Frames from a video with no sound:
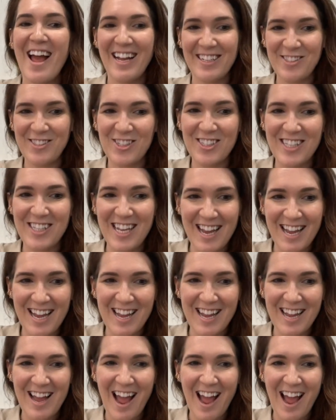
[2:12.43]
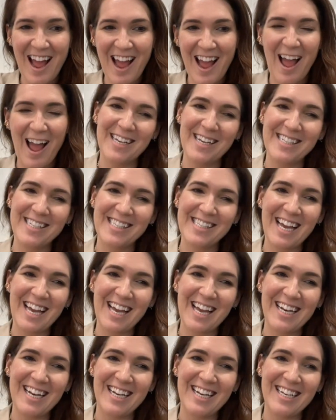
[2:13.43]
And today, I am
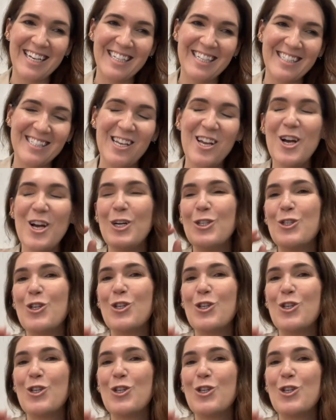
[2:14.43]
really excited